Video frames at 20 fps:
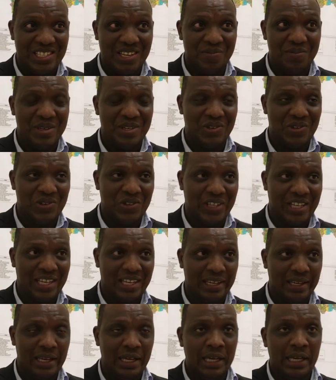I've been
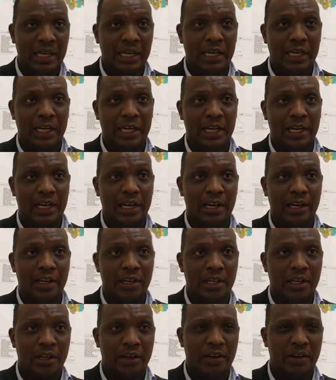talking
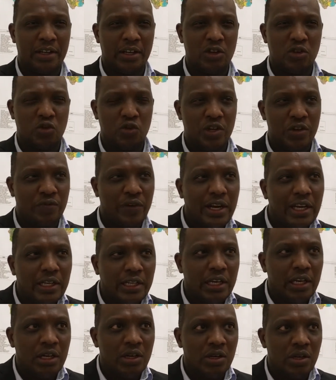related to
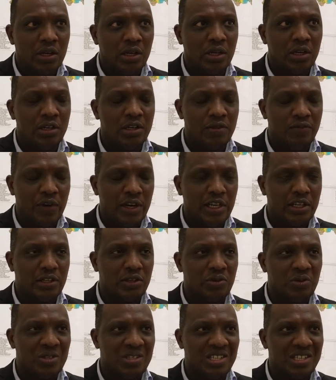different
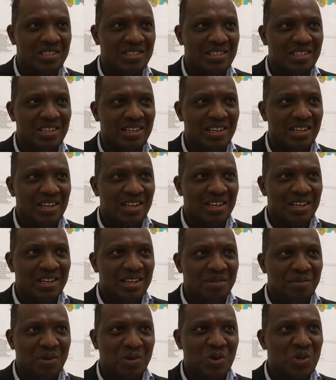uses
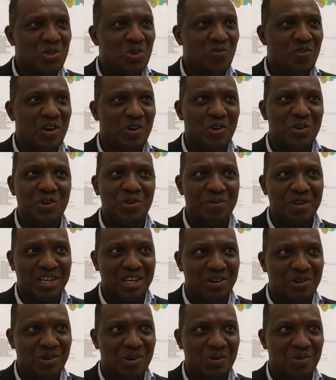because of
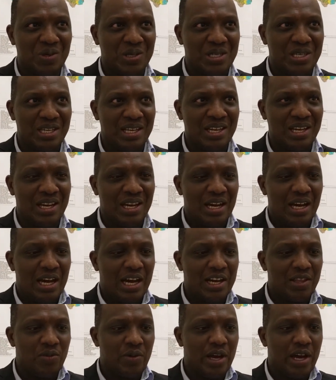economic growth.
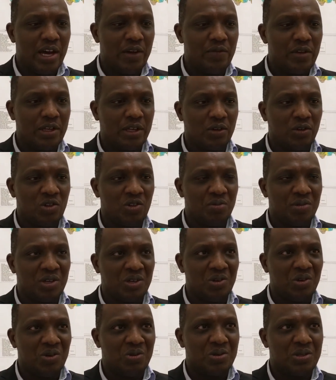As we are having economic
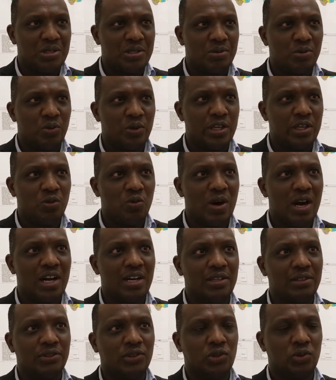growth, we
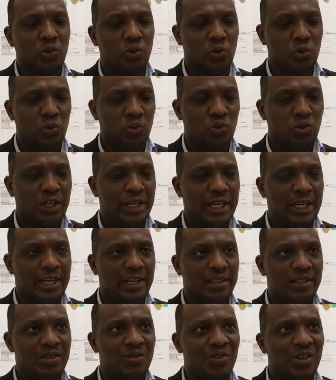want to
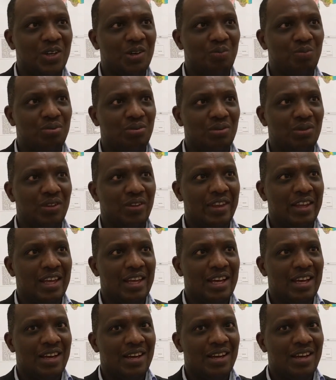develop,
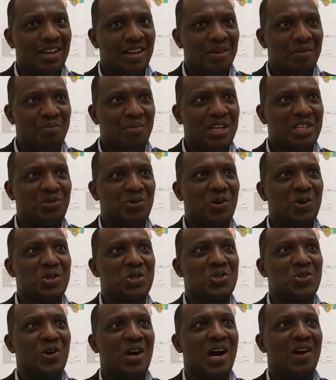but we
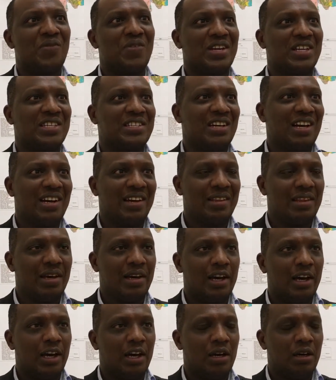also affect
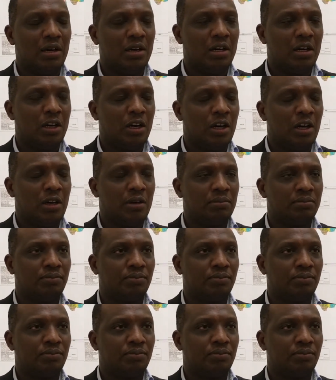other